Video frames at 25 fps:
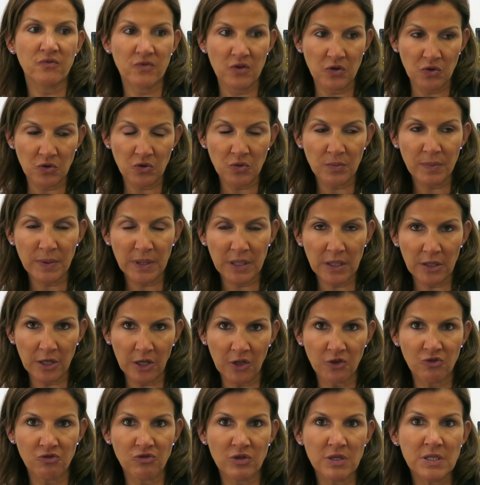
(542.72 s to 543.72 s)
of the European
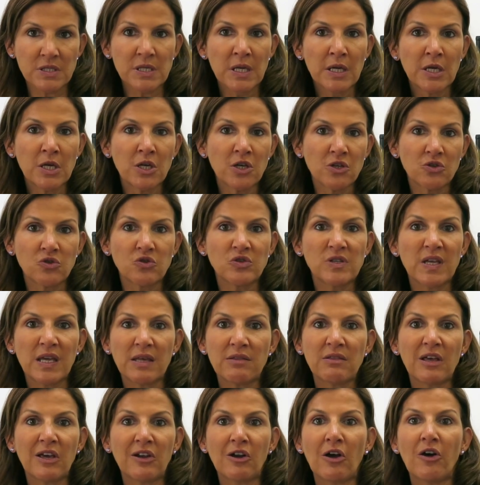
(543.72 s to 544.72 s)
countries.
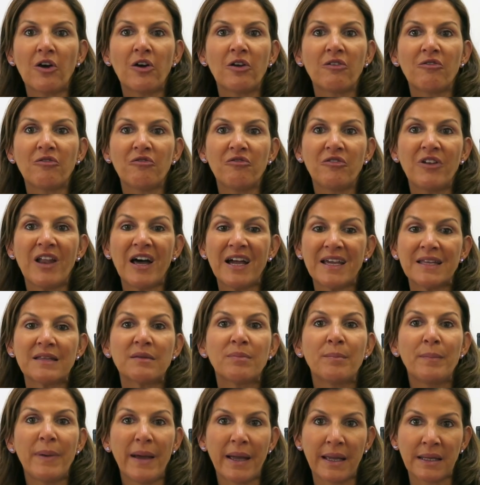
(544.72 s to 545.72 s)
Today there are
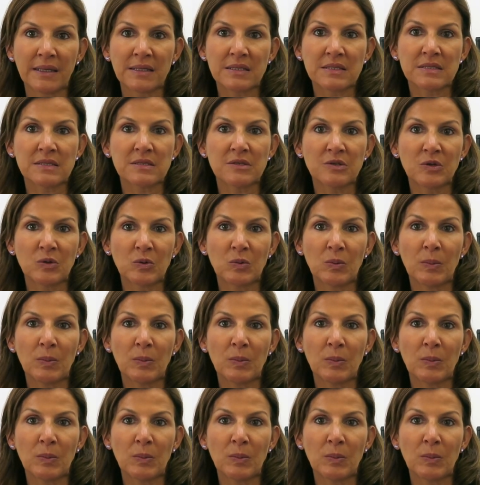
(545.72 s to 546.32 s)
flight banks.